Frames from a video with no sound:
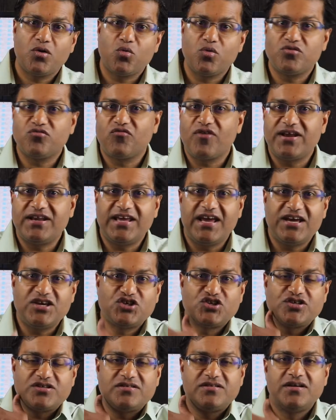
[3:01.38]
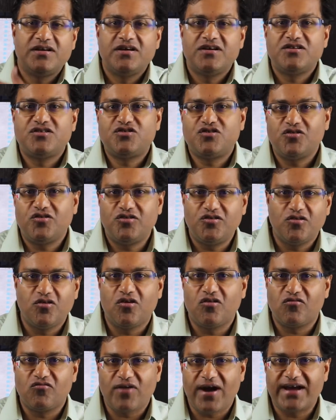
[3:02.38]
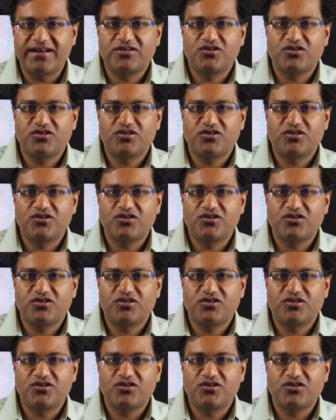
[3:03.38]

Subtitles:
with radiation to your right